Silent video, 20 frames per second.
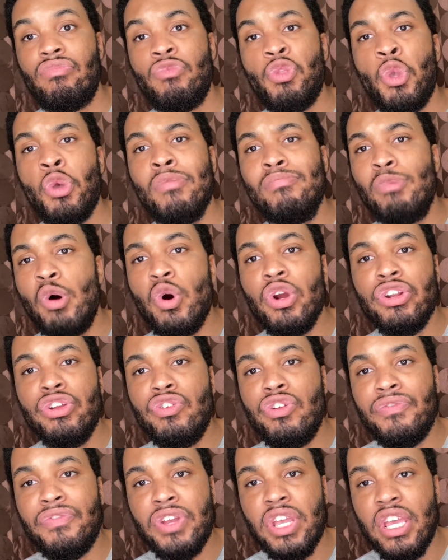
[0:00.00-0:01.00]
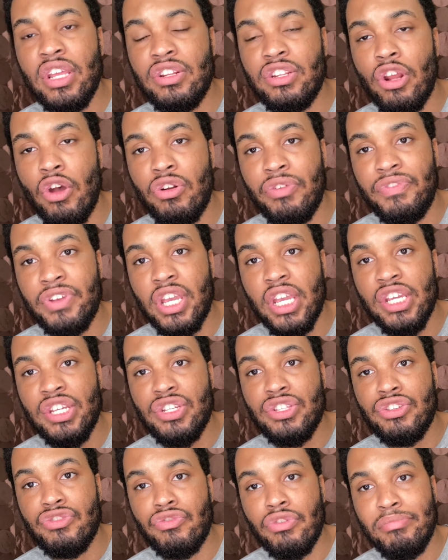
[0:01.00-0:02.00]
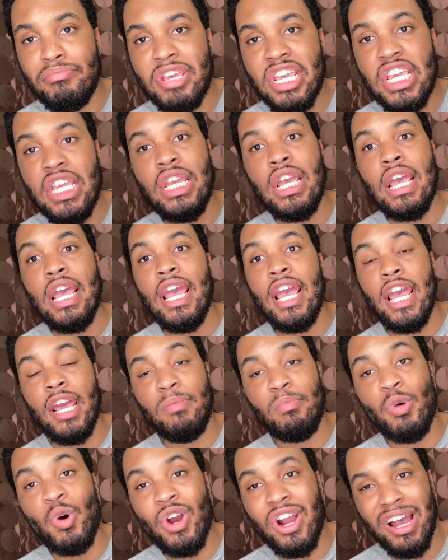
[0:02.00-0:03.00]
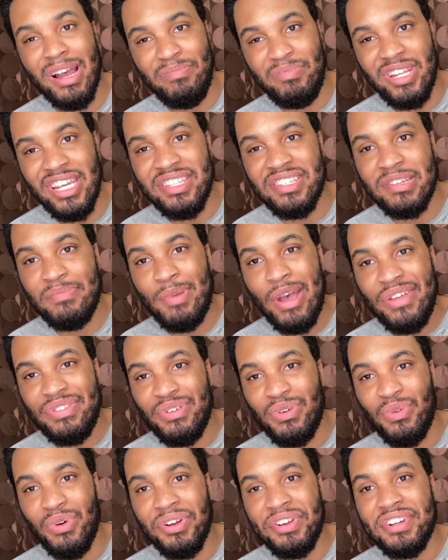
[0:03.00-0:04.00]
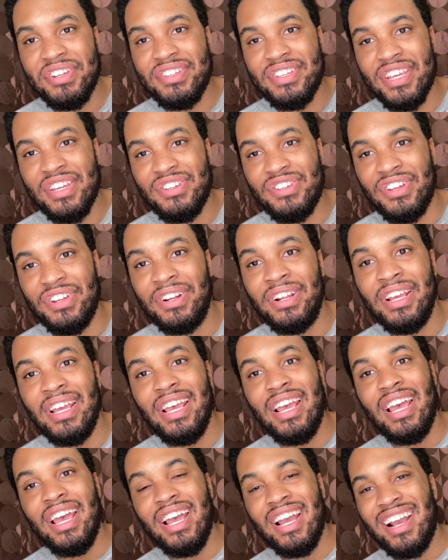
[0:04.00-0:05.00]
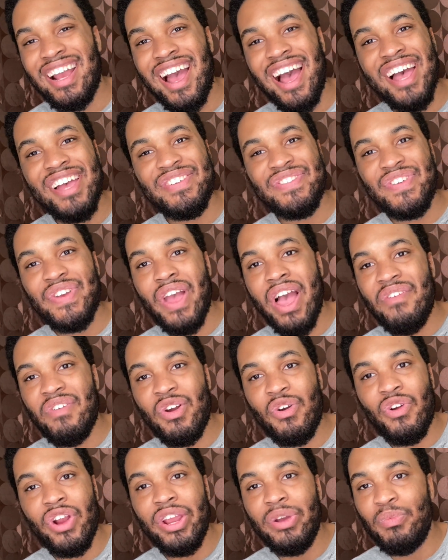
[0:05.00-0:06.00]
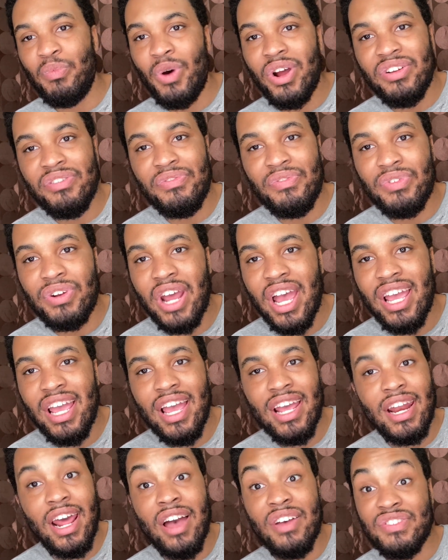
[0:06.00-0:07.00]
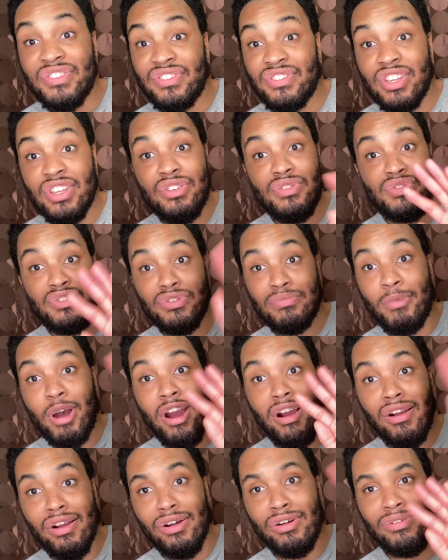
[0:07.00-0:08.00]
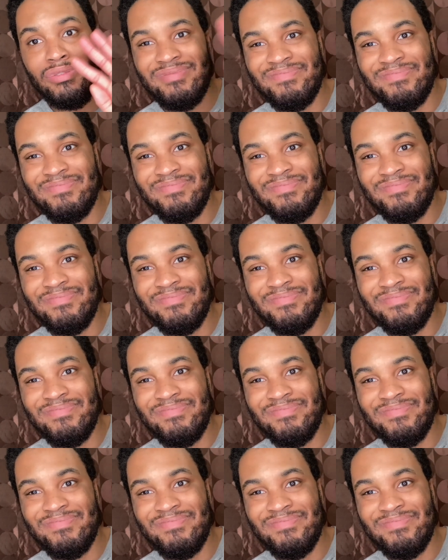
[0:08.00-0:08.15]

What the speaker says: more notifications from me and more updates about the organization. Guys, you have a great, wonderful night, and I'll see you tomorrow.